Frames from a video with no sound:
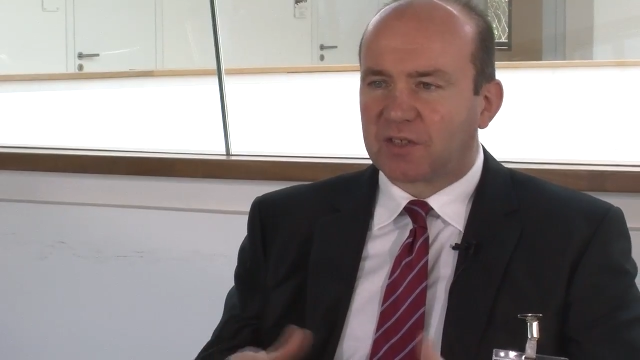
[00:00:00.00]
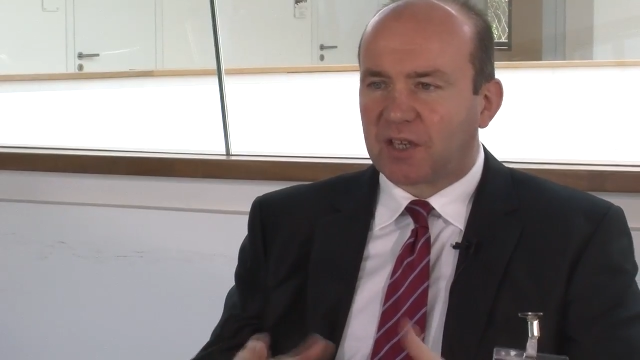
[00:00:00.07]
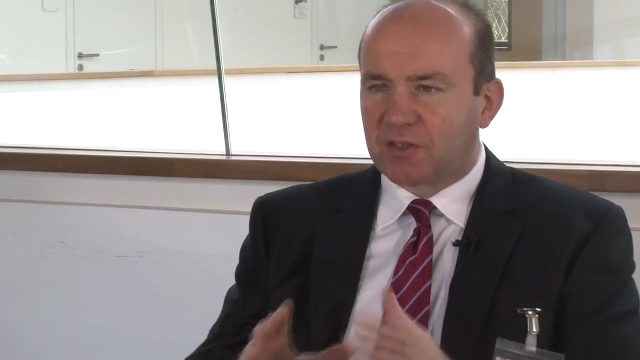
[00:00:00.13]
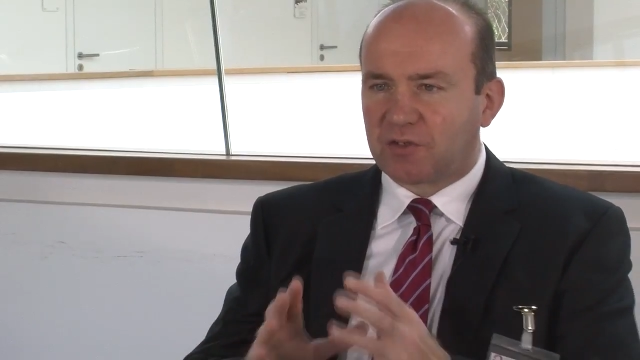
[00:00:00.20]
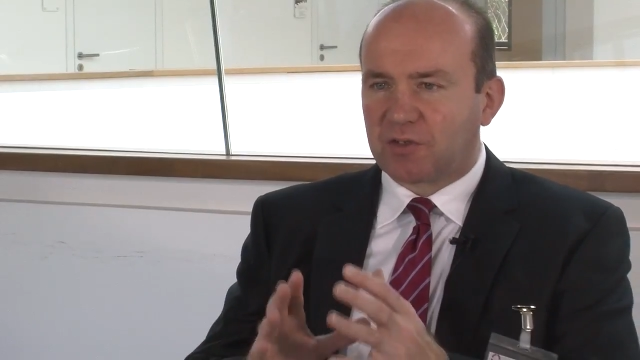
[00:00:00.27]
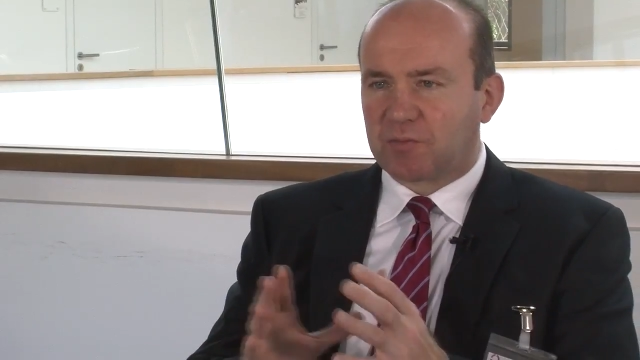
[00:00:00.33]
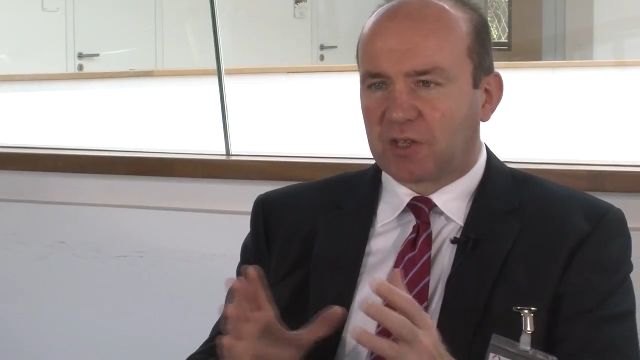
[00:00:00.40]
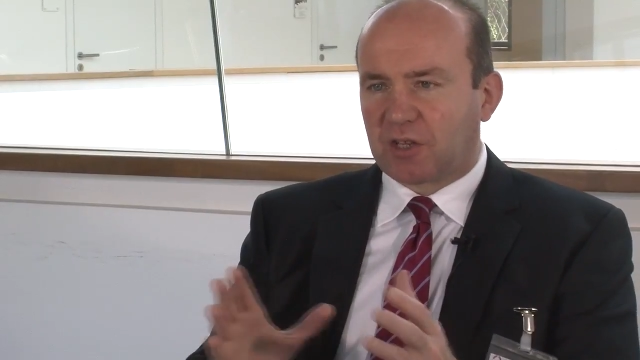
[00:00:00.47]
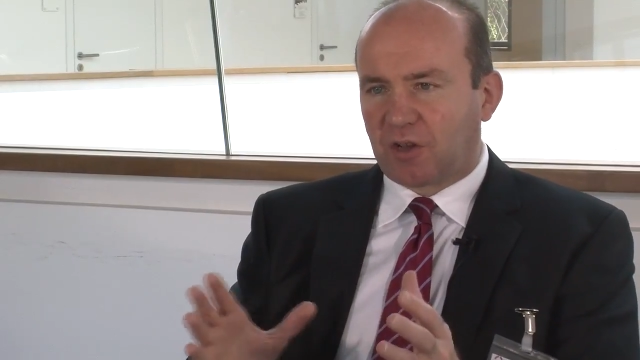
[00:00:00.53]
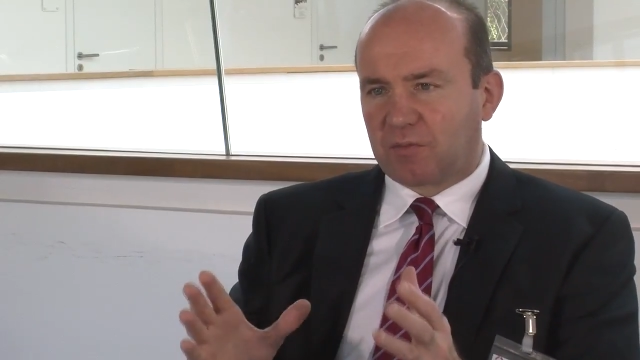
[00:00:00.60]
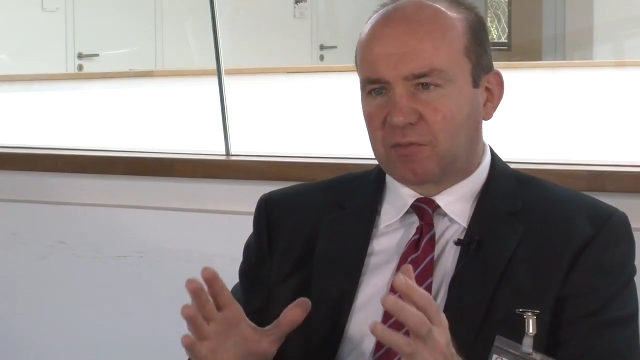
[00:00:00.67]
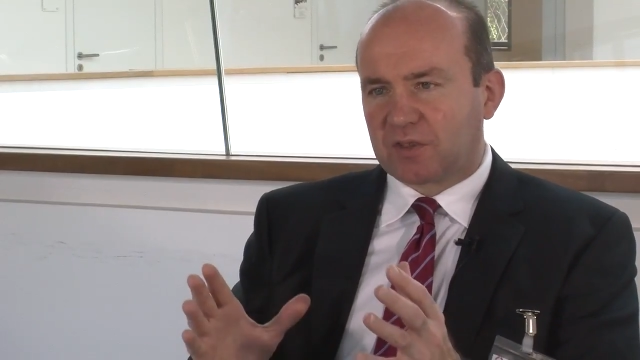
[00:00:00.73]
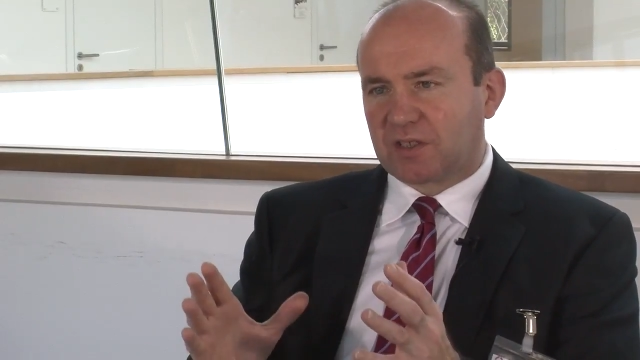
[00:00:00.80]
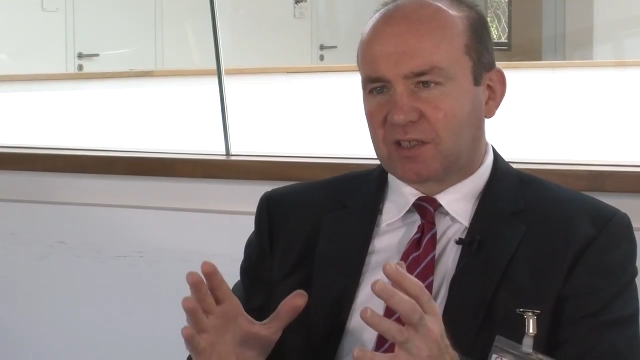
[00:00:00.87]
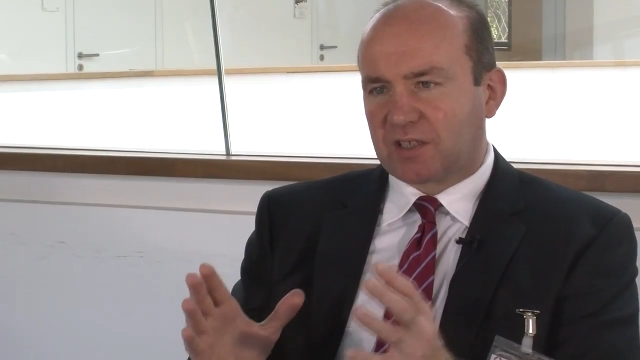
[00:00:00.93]
century it
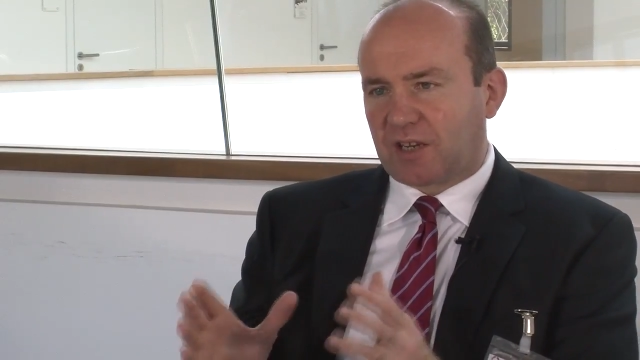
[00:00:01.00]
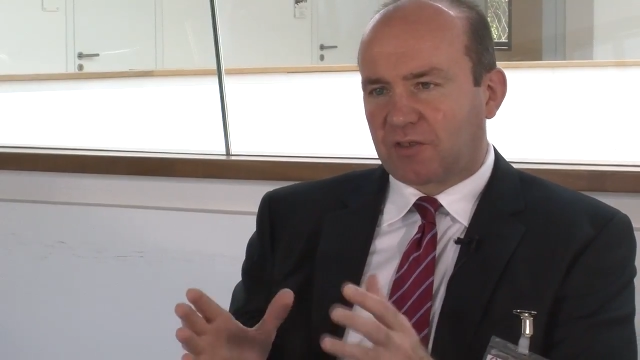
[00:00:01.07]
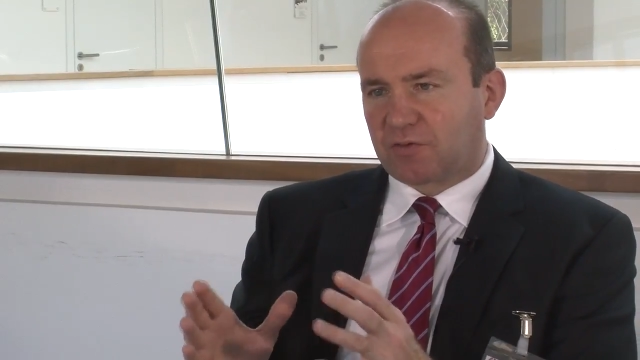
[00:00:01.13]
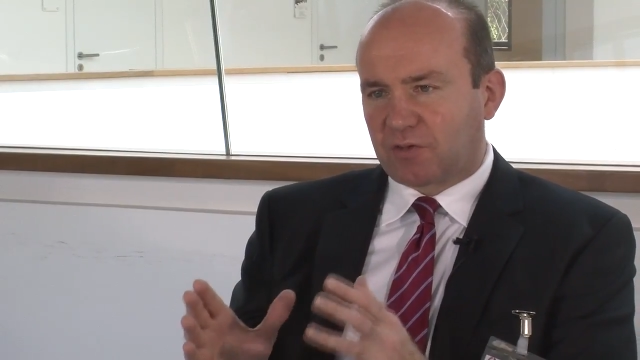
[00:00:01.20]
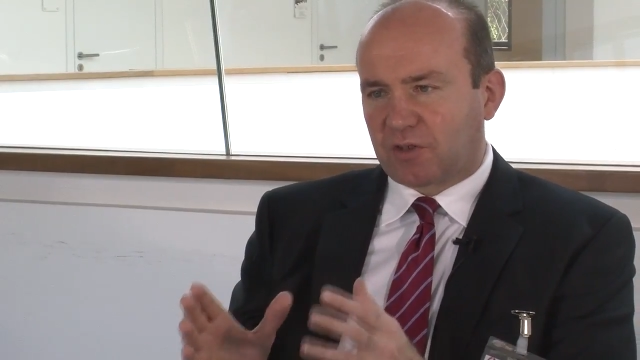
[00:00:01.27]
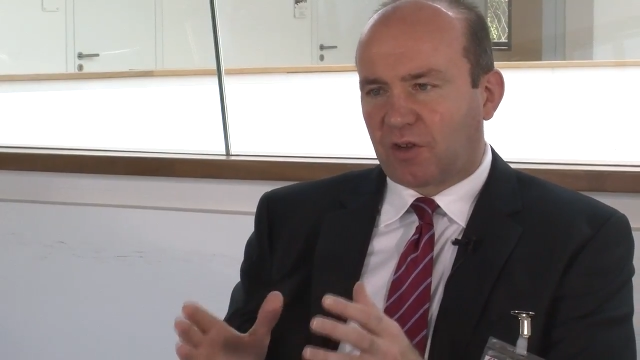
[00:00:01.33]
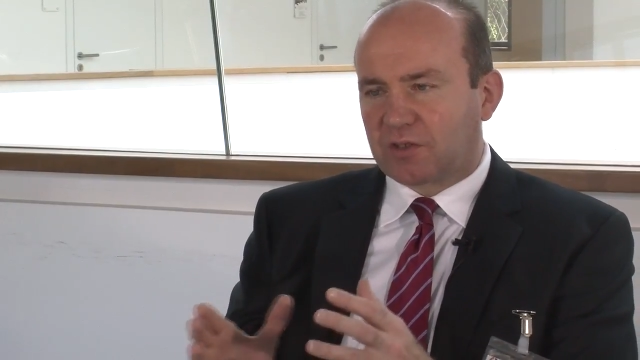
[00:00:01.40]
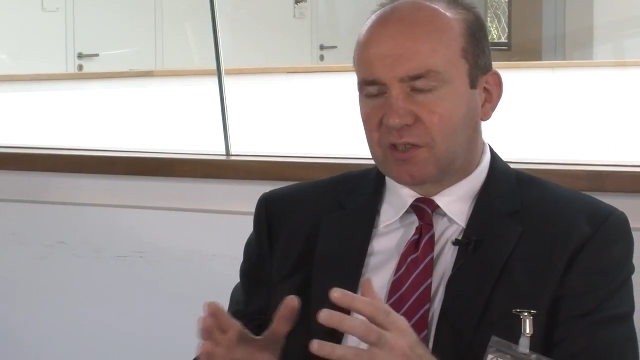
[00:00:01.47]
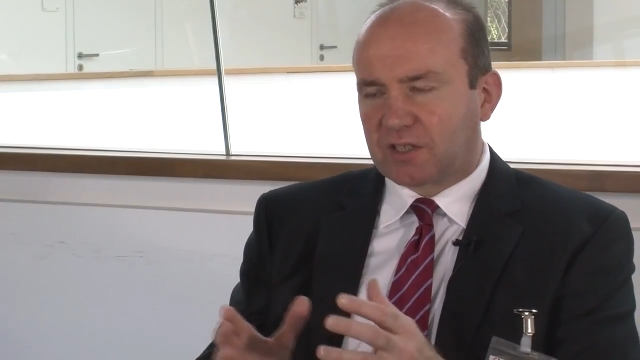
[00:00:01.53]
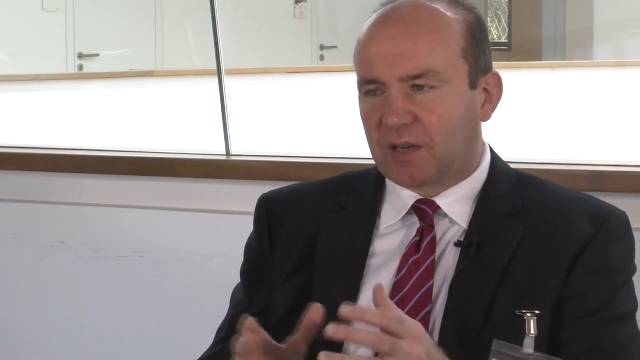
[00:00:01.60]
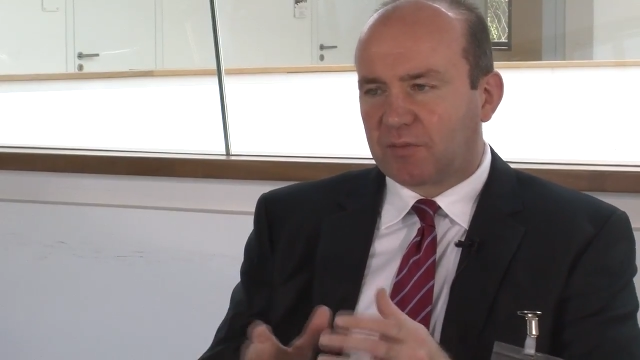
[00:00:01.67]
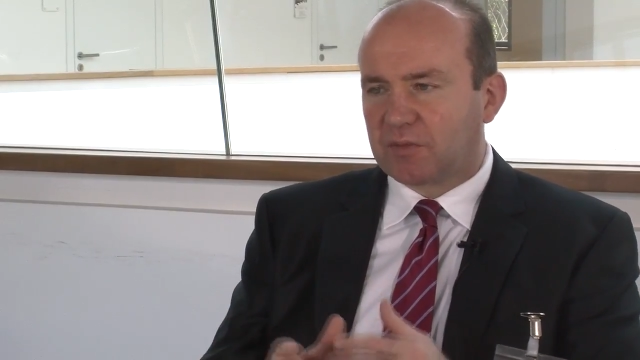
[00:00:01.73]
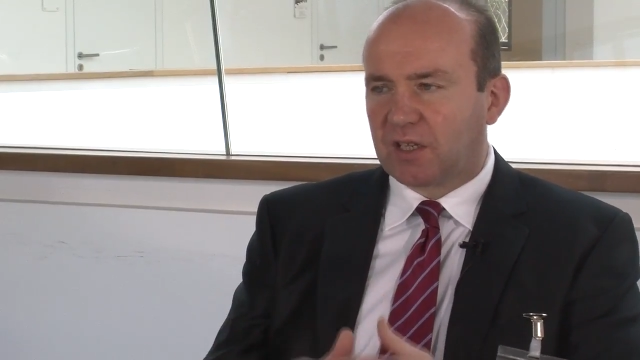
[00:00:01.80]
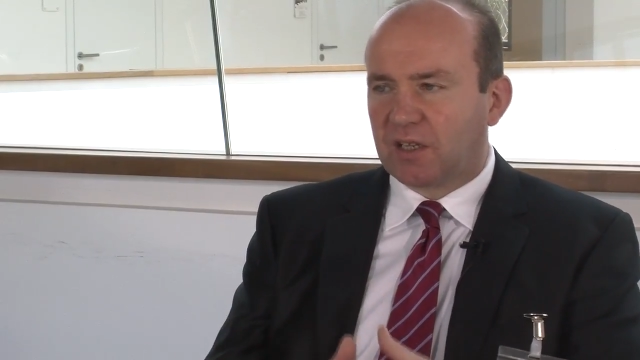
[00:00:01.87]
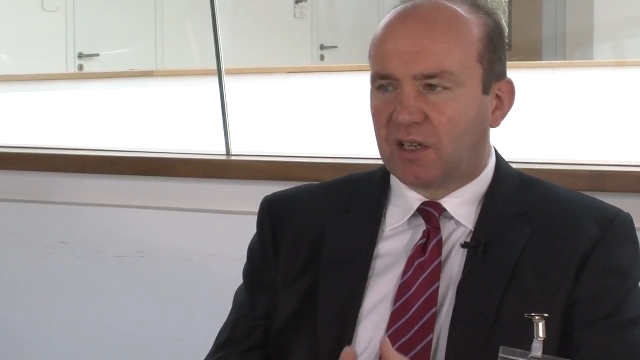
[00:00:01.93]
becomes a central
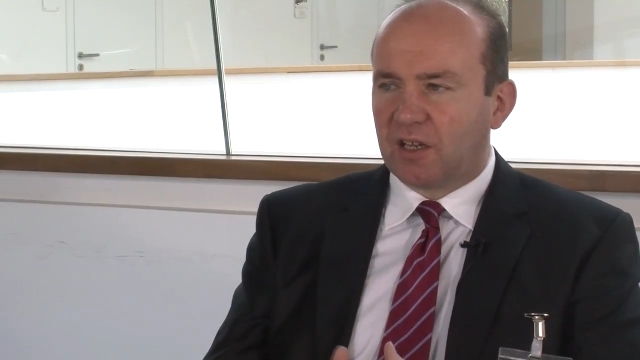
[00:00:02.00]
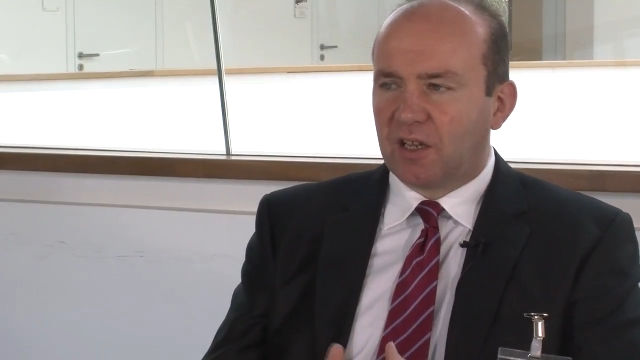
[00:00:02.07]
concept.